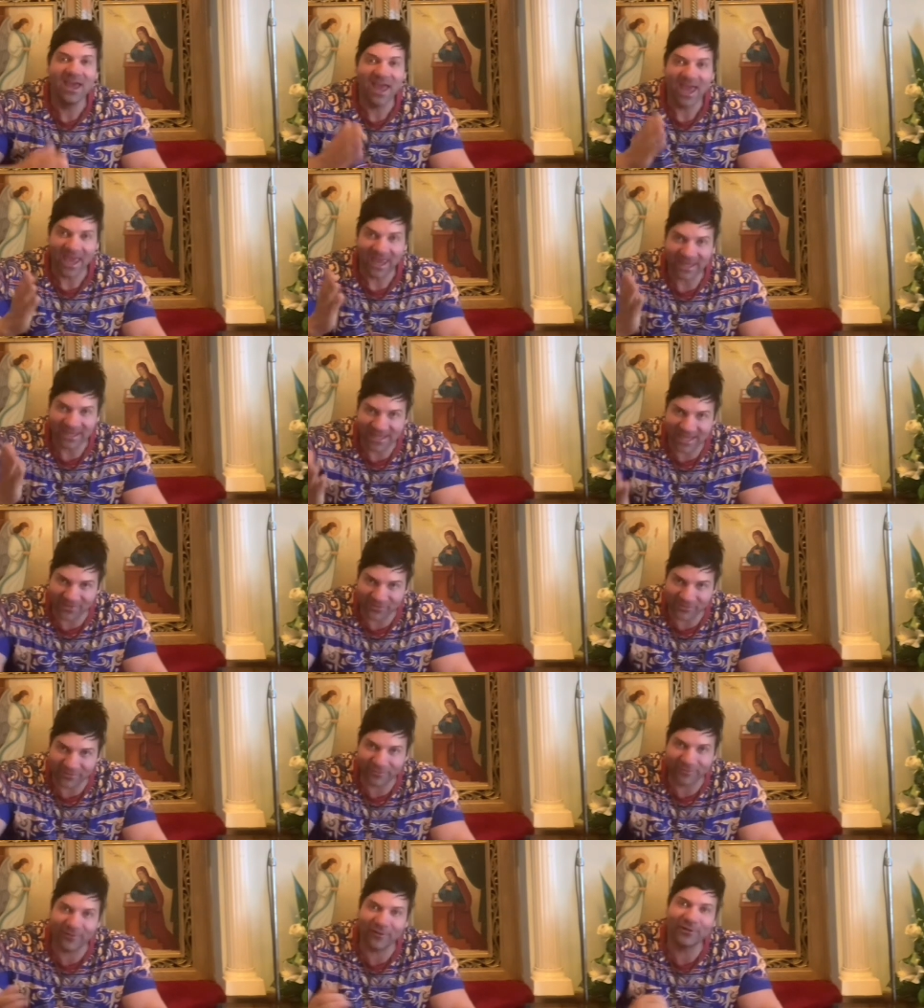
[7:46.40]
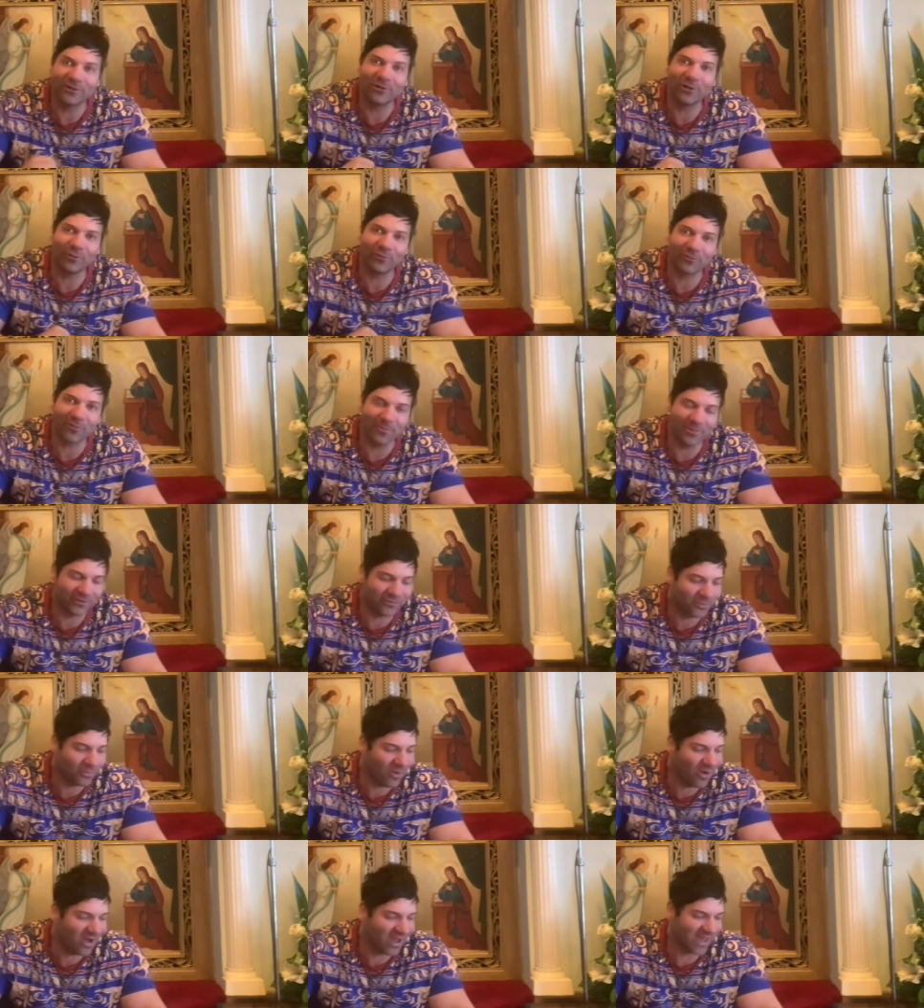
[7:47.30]
he gets a phone call from his
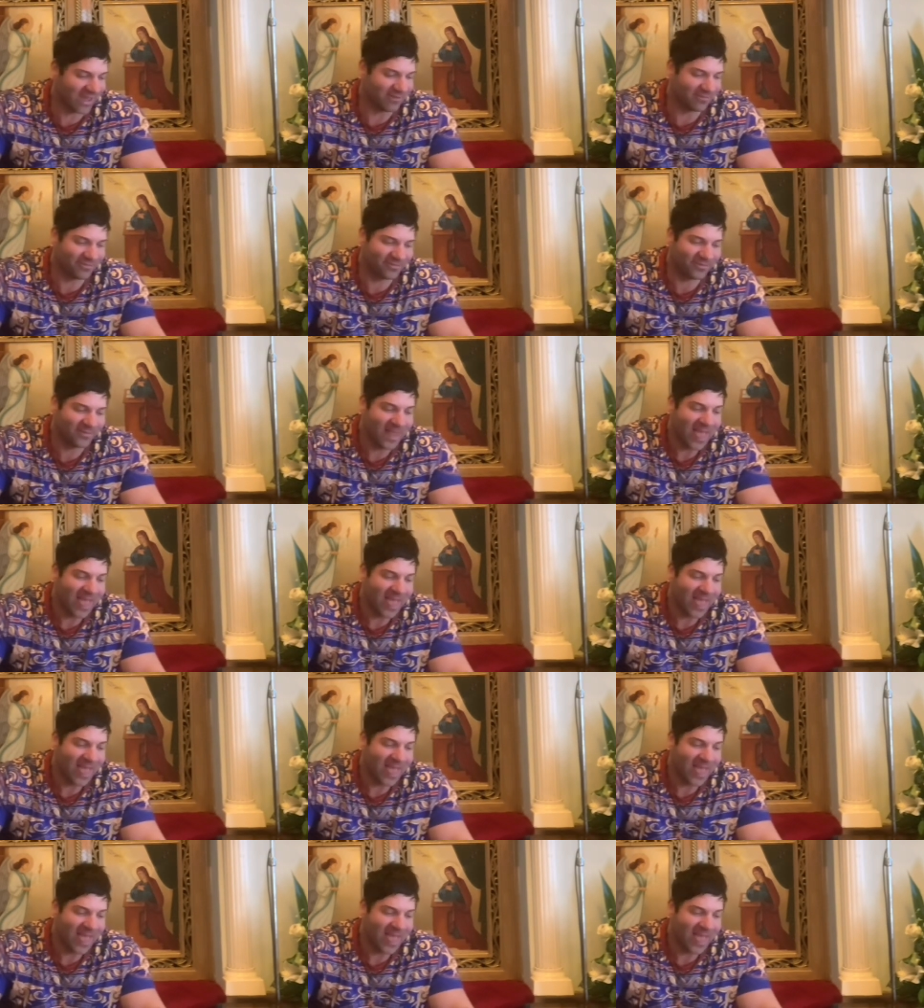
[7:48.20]
wife.